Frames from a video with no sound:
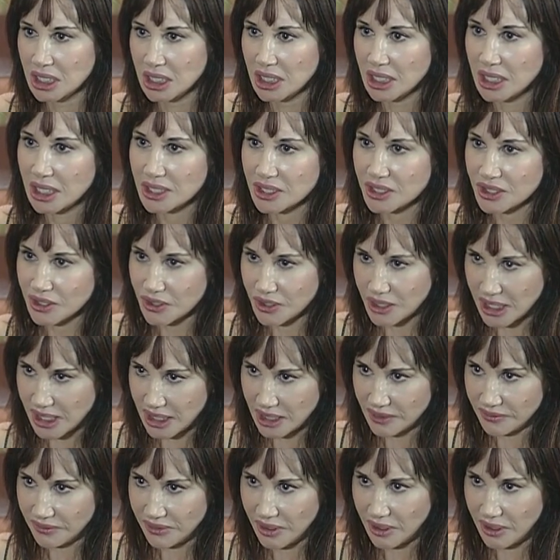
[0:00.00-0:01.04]
And so they get
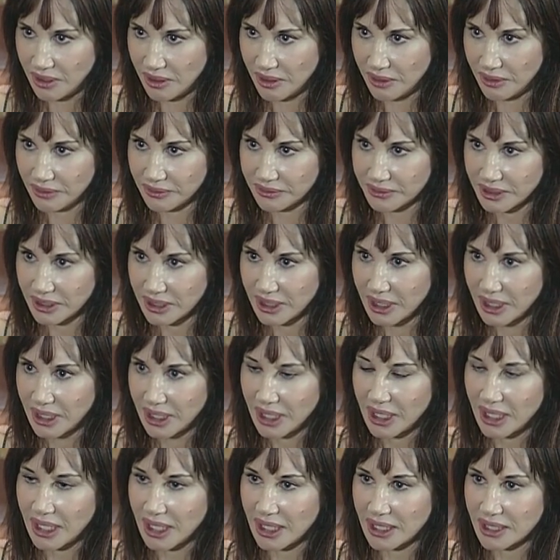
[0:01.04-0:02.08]
involved,
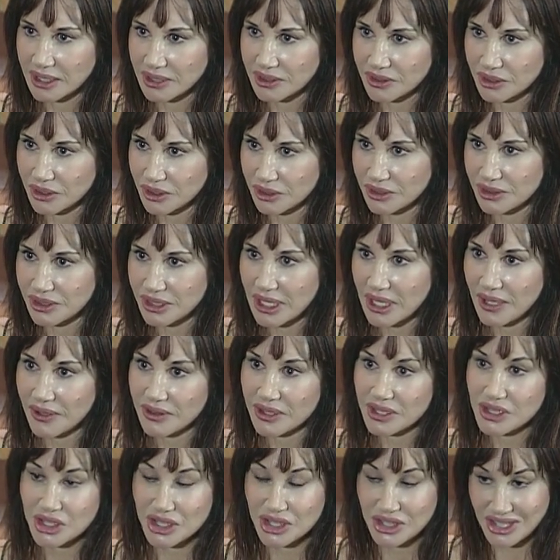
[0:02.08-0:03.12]
and it turns out
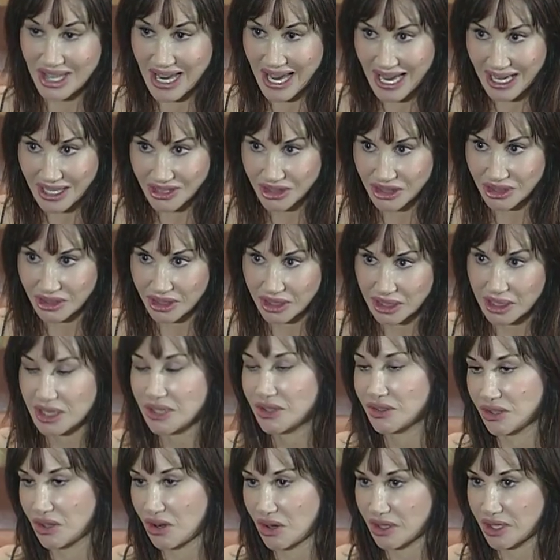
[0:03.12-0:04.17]
that she's actually his
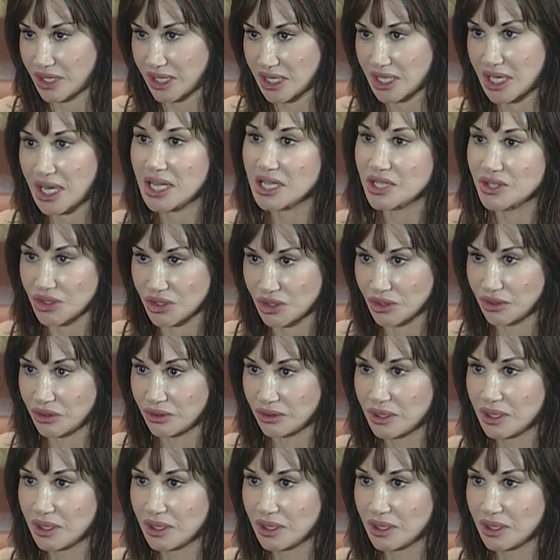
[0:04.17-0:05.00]
guardian angel.